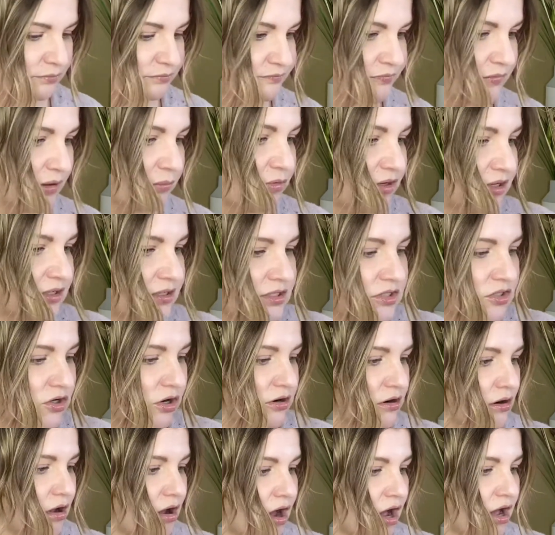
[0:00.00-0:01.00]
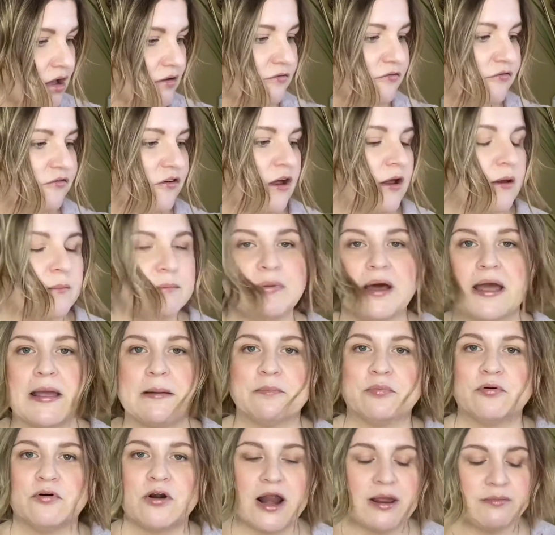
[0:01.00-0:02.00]
I'm going to start off by
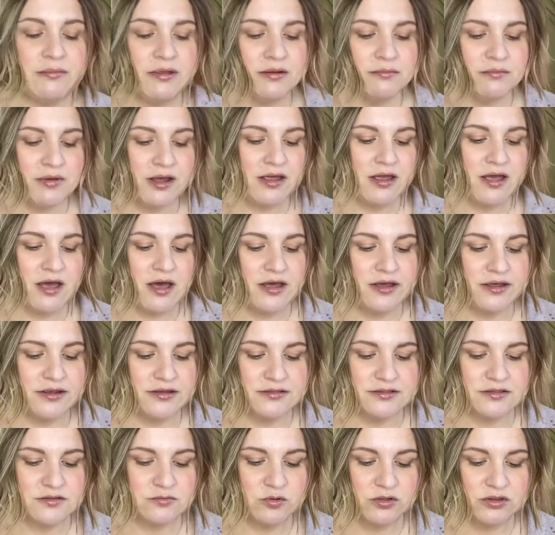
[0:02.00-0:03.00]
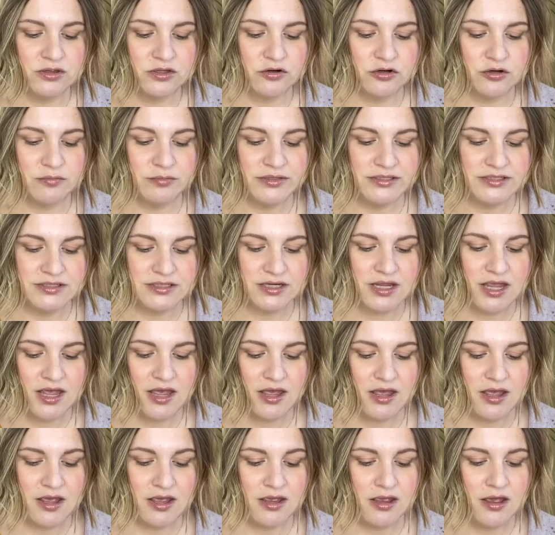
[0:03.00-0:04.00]
priming my eyes with the Urban
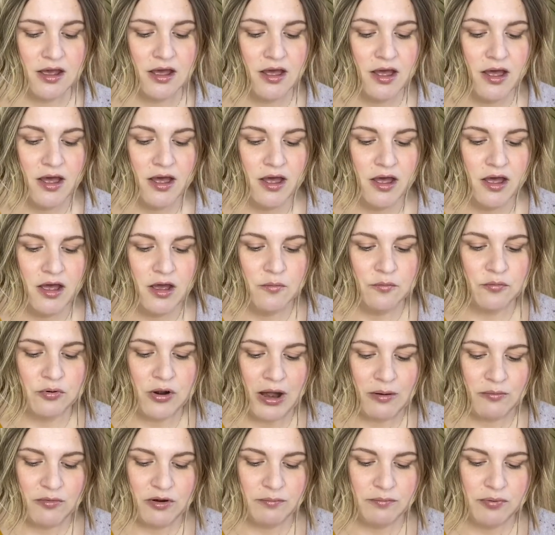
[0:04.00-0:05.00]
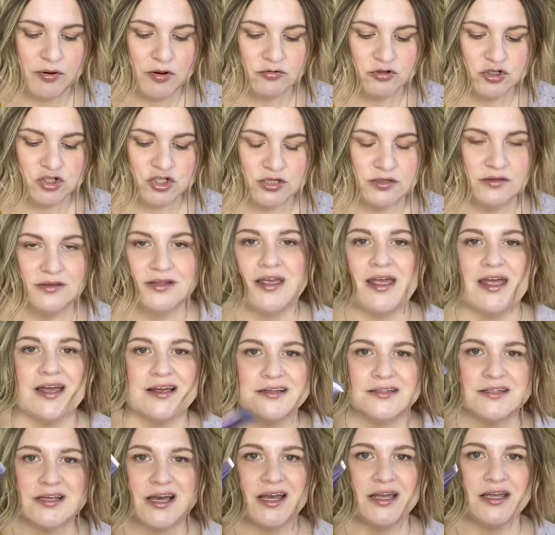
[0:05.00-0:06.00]
Decay Primer Potion, the
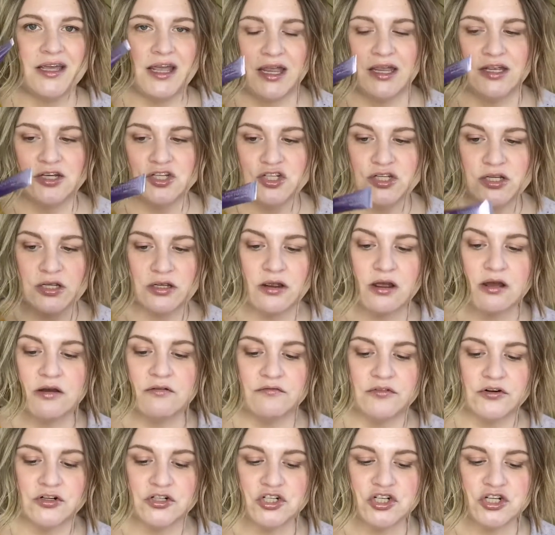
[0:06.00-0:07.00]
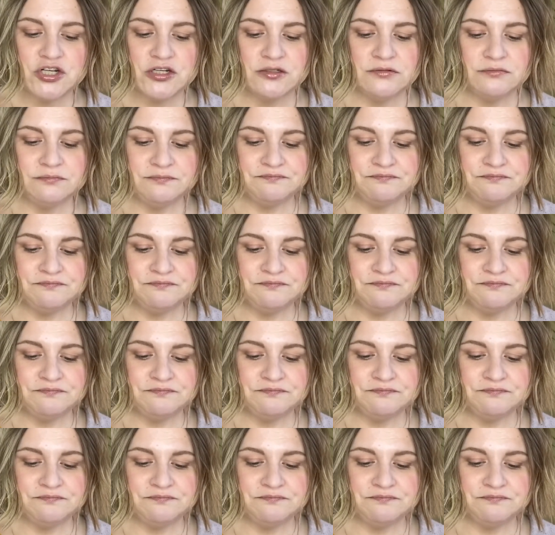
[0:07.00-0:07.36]
anti-aging version.